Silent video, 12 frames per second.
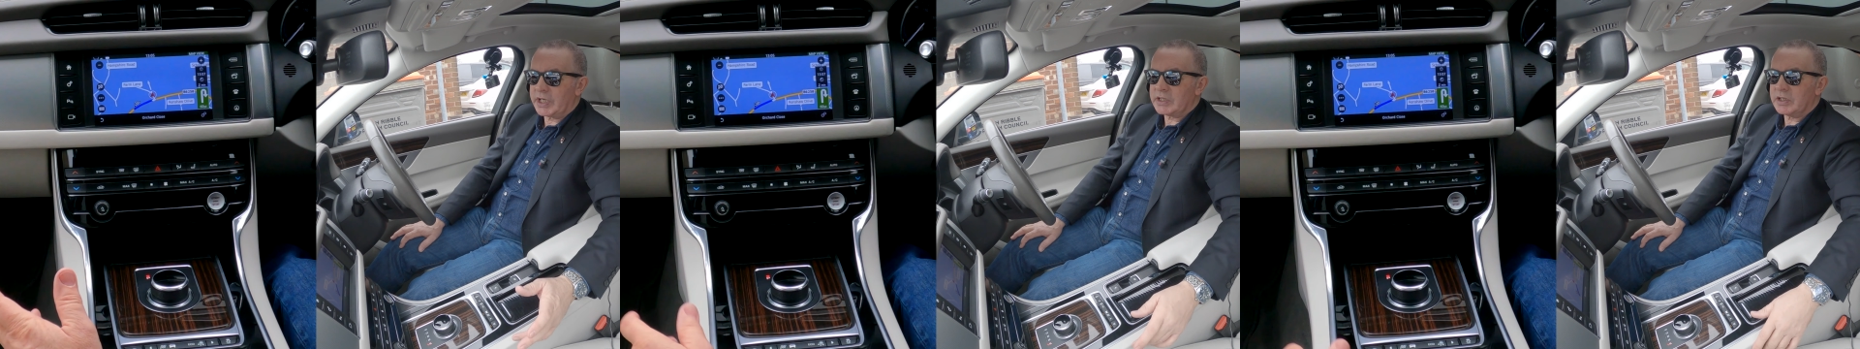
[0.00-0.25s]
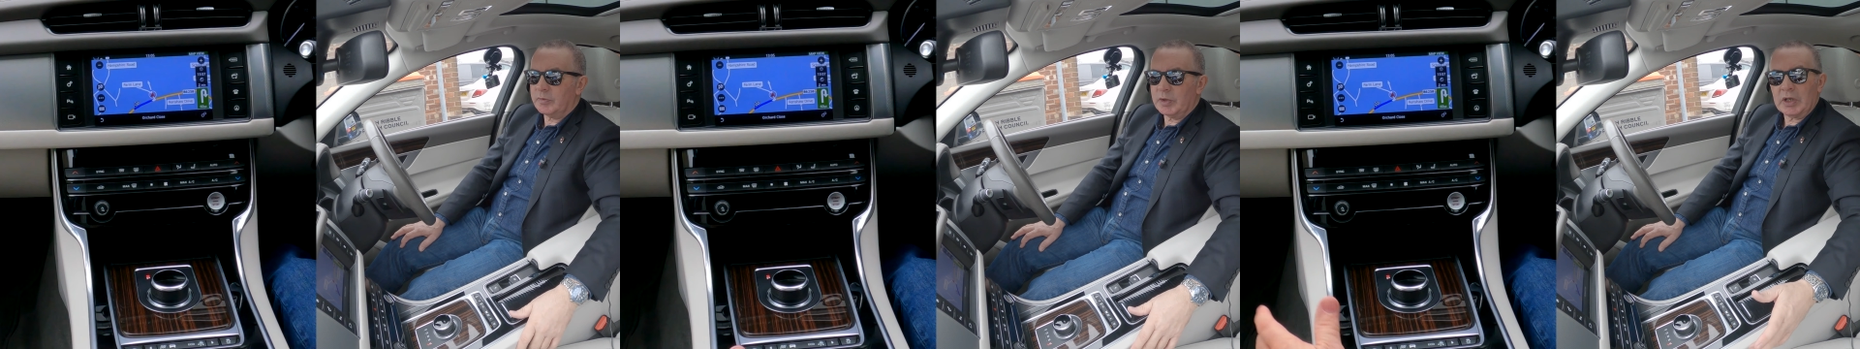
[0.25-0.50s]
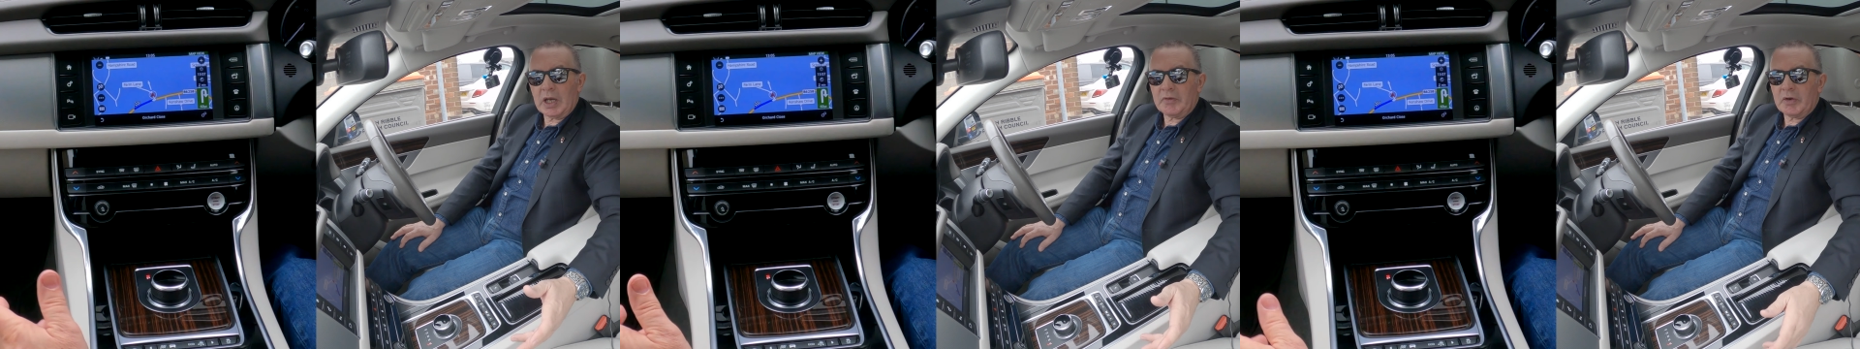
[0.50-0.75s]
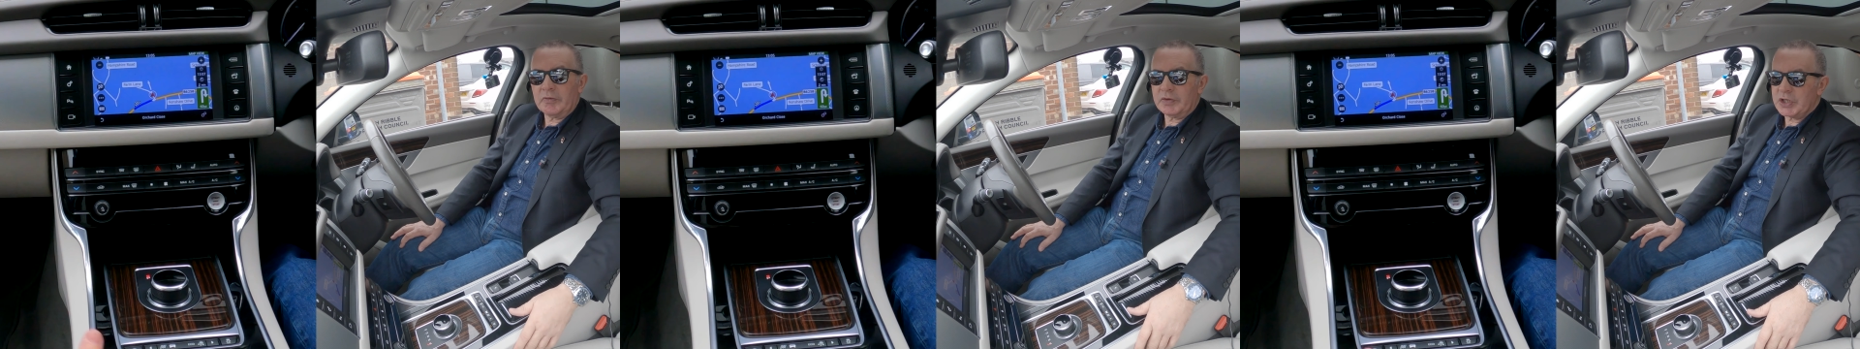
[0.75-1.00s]
system, the
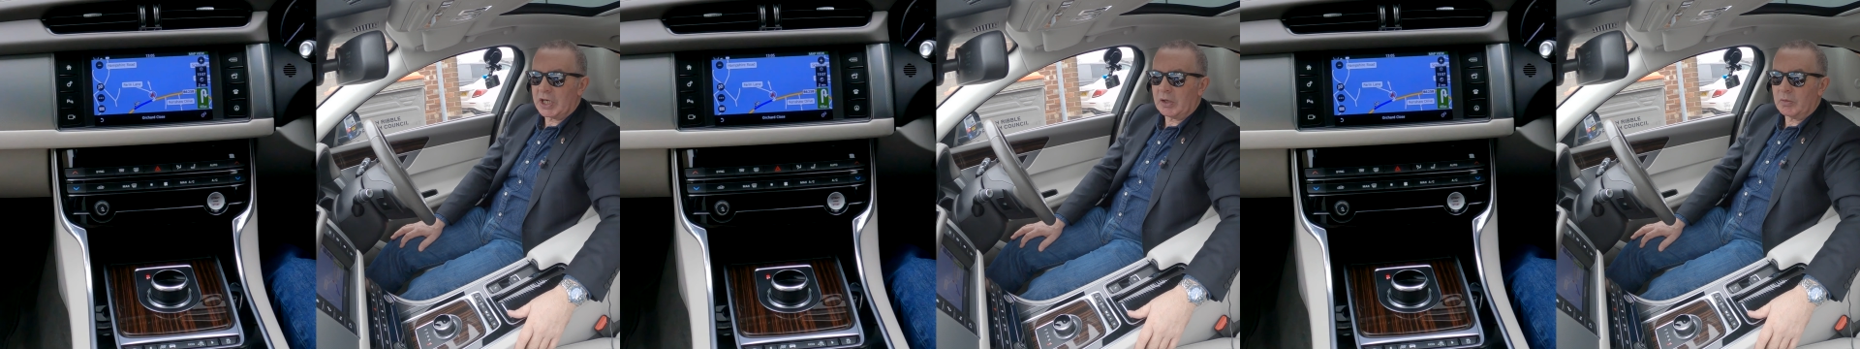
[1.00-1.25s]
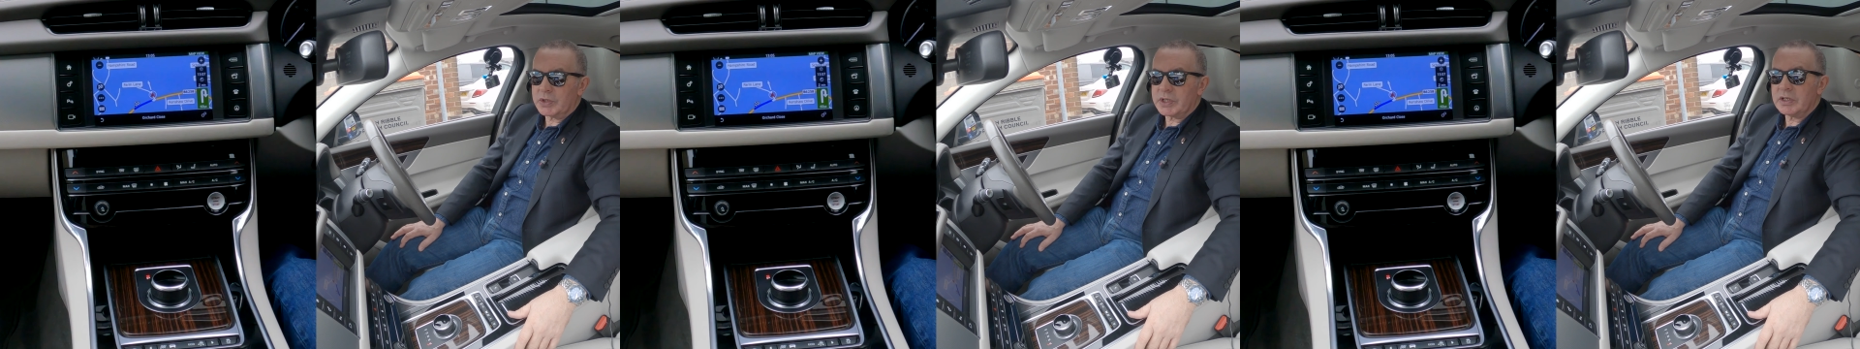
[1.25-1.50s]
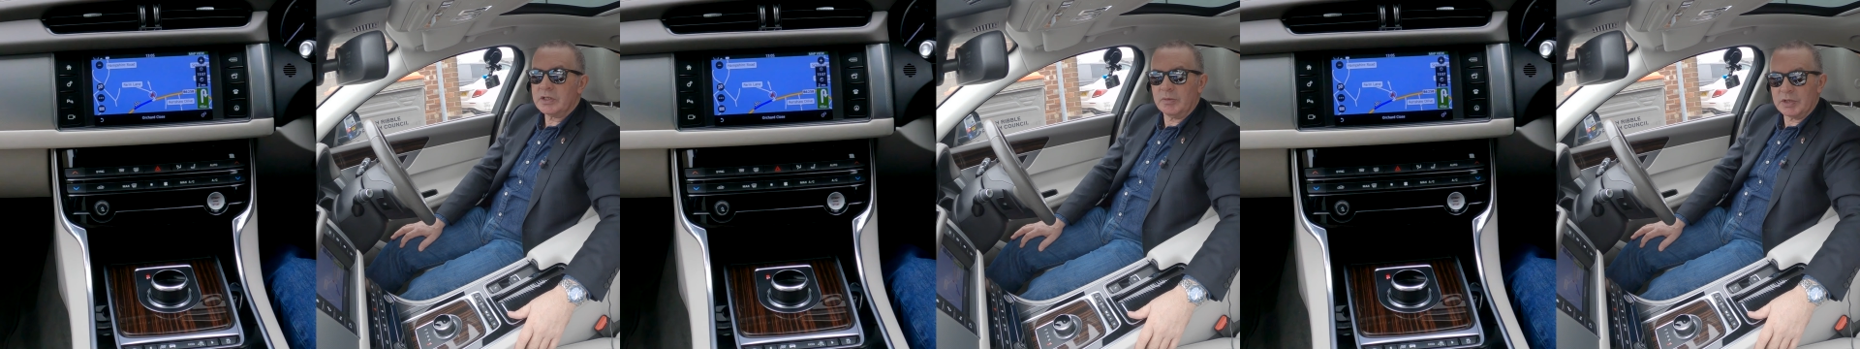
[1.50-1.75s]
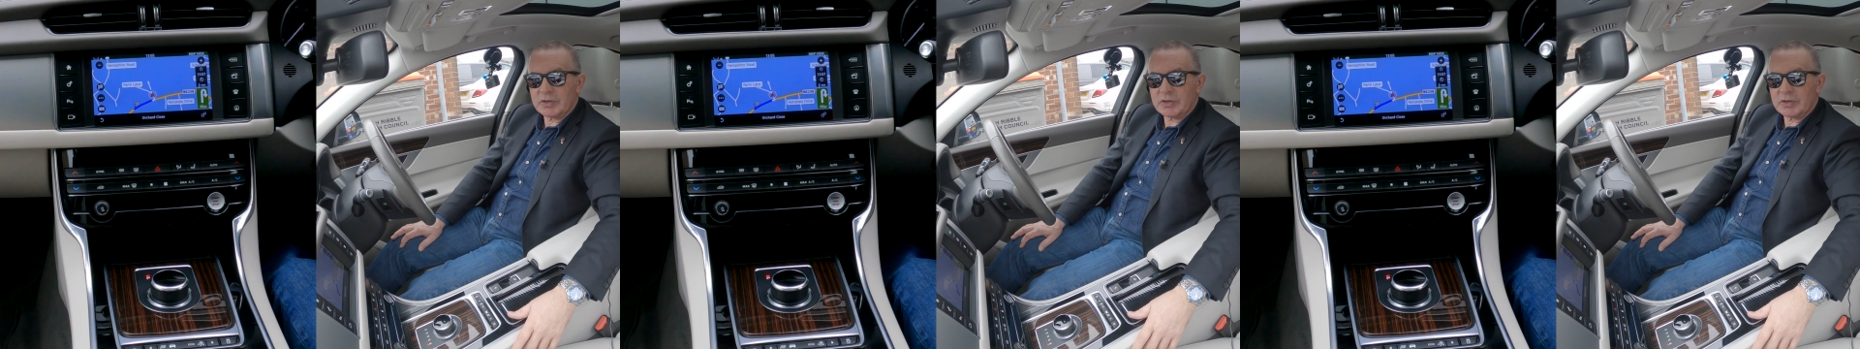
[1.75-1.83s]
Land Rover Jaguar system.